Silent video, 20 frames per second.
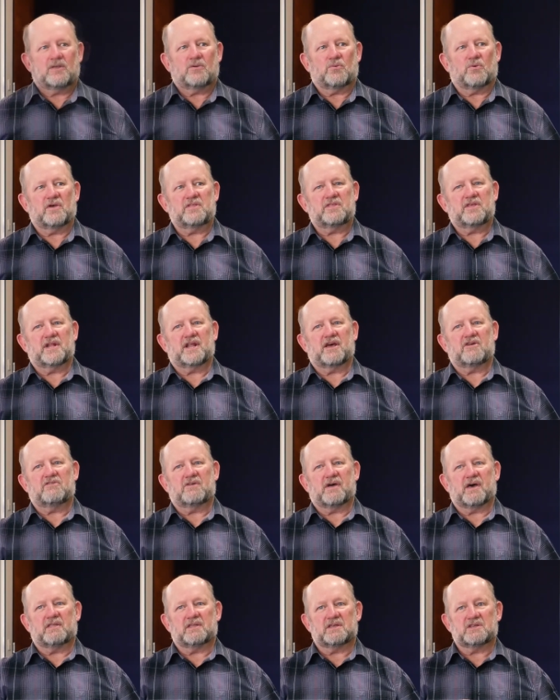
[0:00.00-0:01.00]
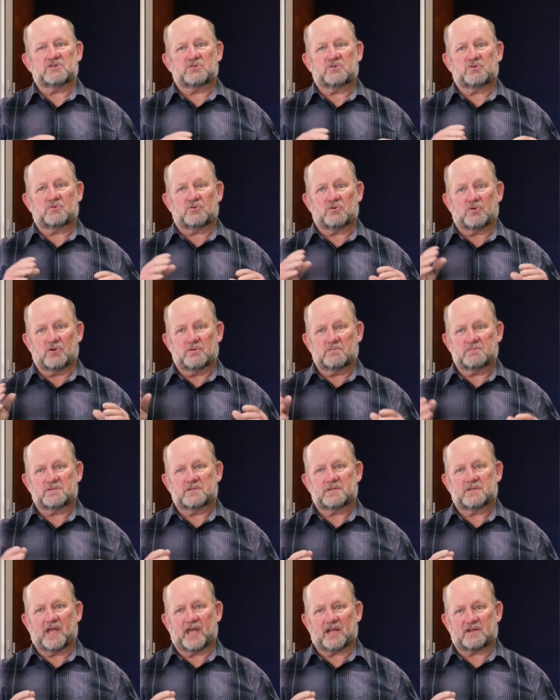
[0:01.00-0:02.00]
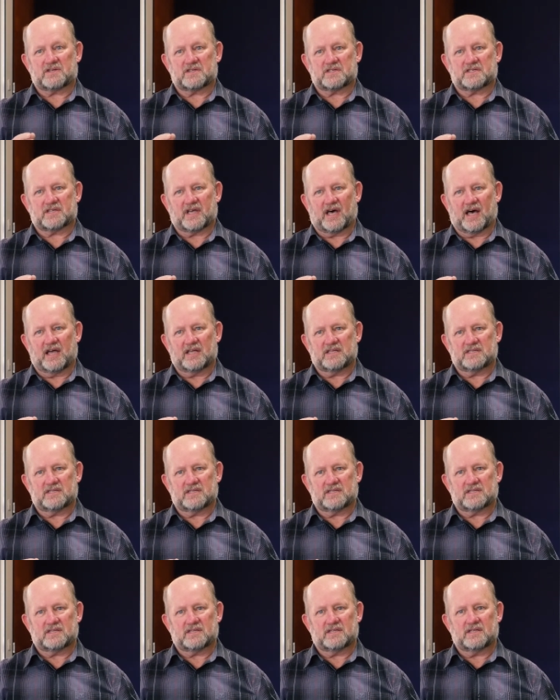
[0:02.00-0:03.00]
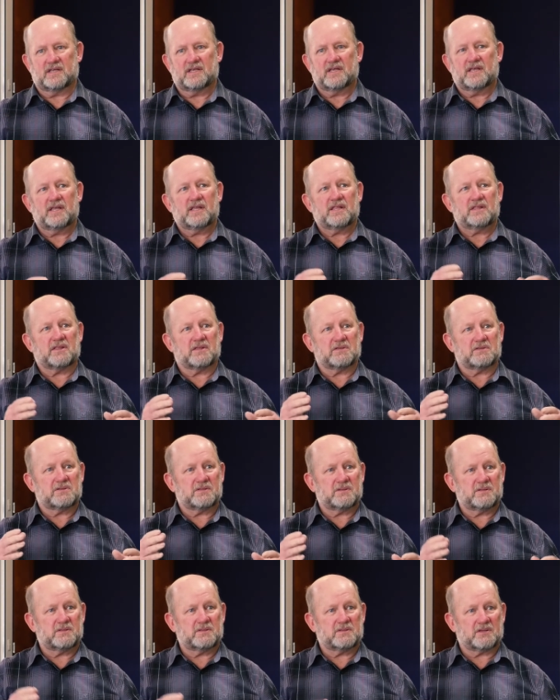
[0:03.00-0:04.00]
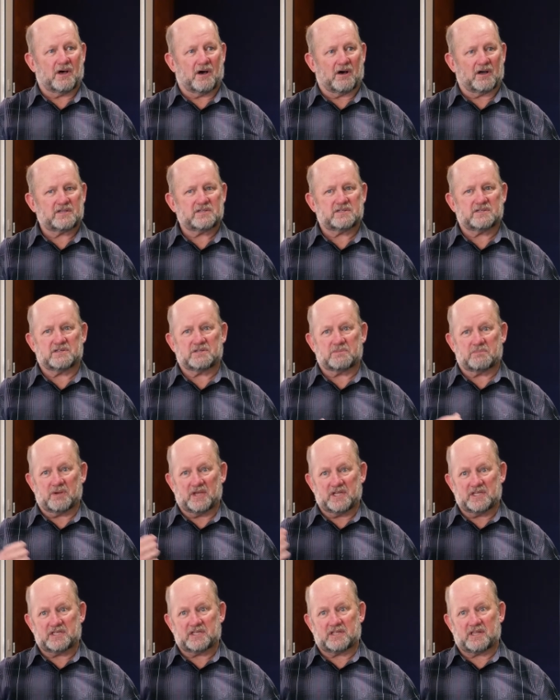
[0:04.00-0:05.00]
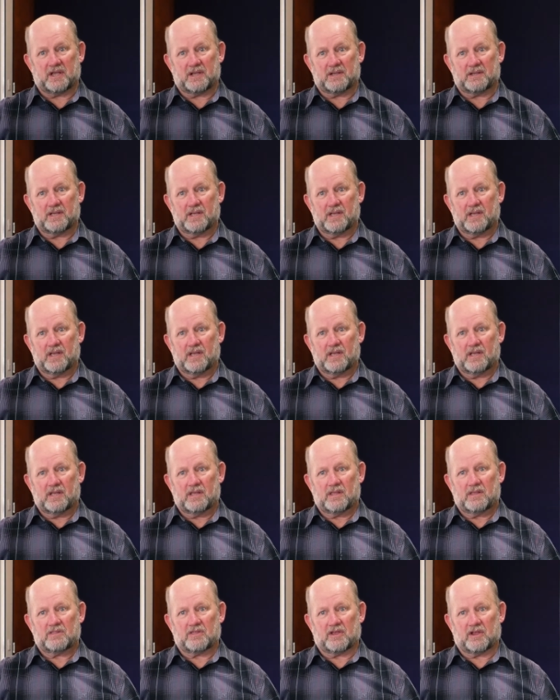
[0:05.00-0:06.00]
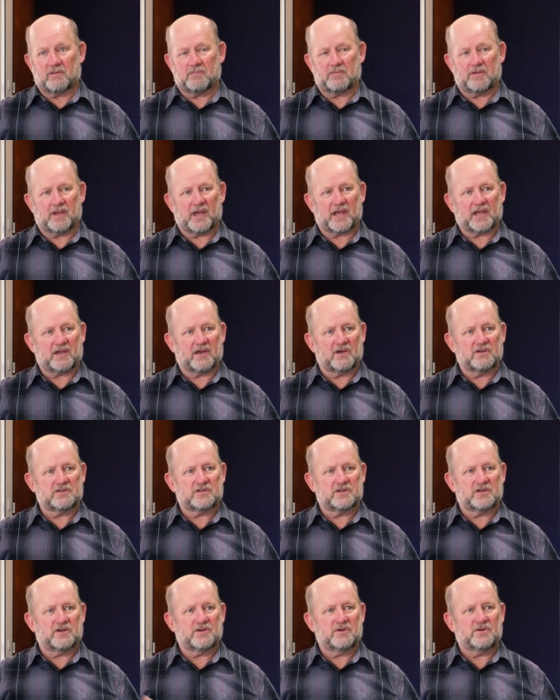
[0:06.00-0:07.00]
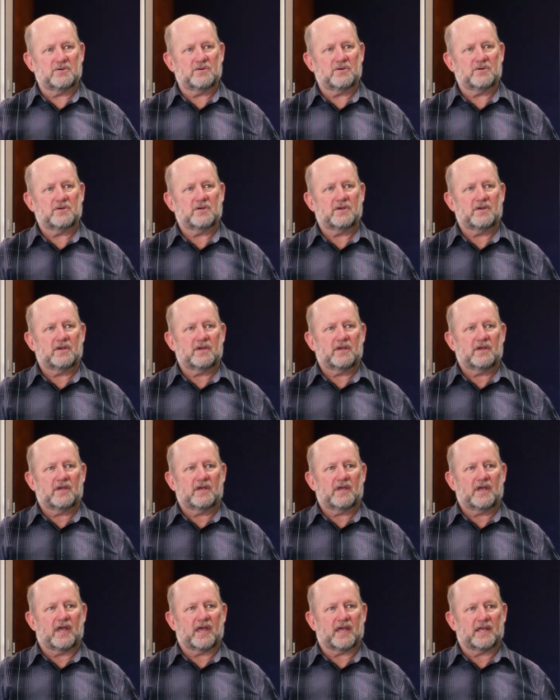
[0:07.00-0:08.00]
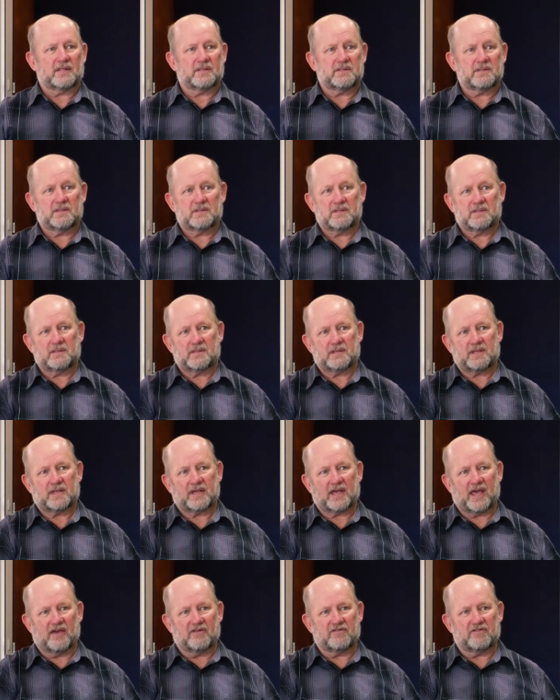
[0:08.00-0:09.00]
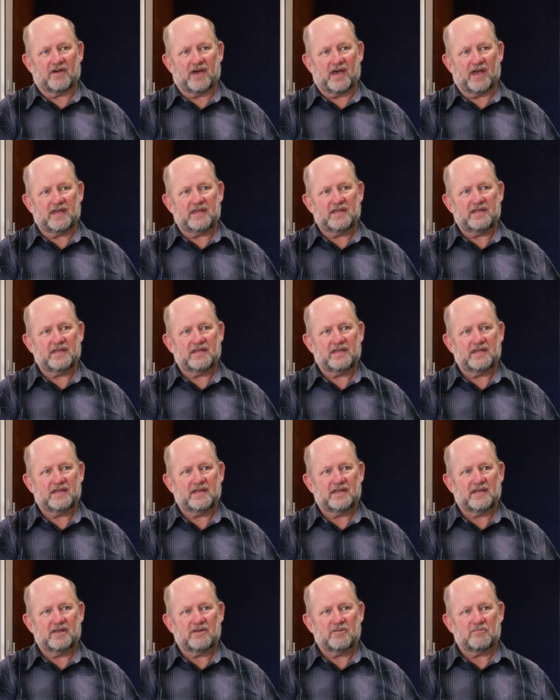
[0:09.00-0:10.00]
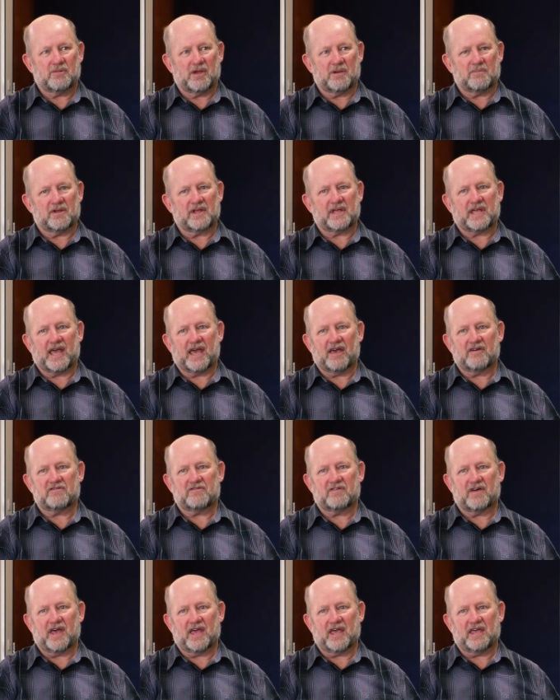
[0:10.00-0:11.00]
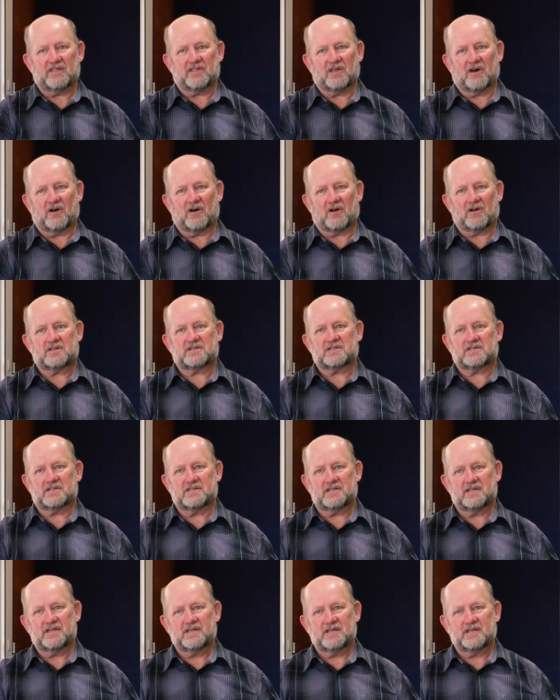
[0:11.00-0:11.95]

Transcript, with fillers: One thing I found these groups, exercises, and the talks, the speech ther therapy I go to, and cafe, memory cafe, and the arts and